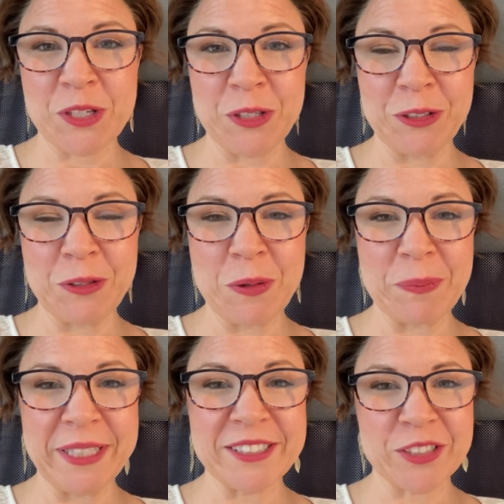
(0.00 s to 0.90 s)
to
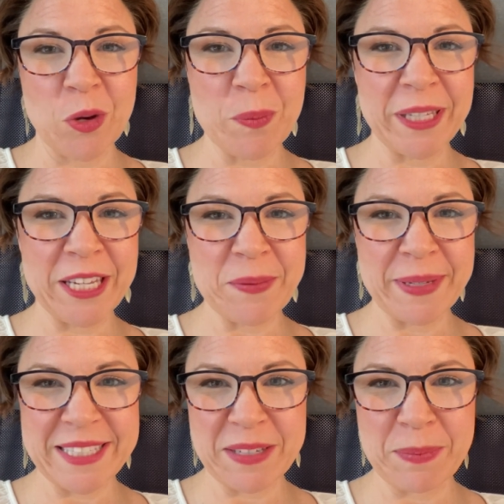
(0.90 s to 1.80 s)
meet so many
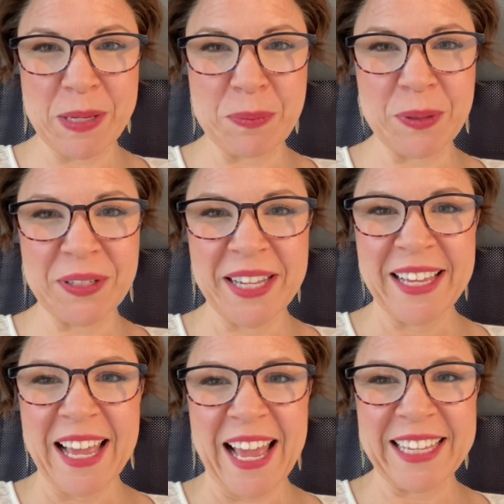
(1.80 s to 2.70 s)
amazing people
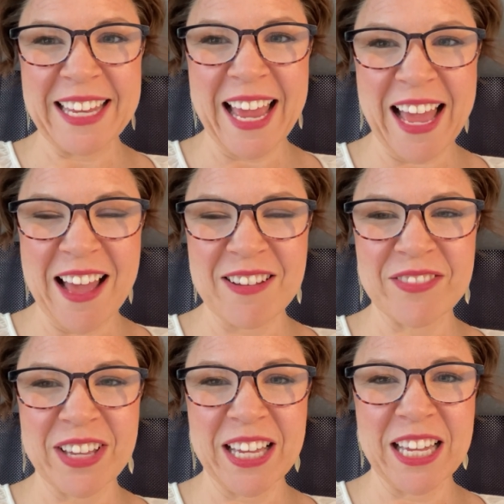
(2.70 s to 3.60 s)
and have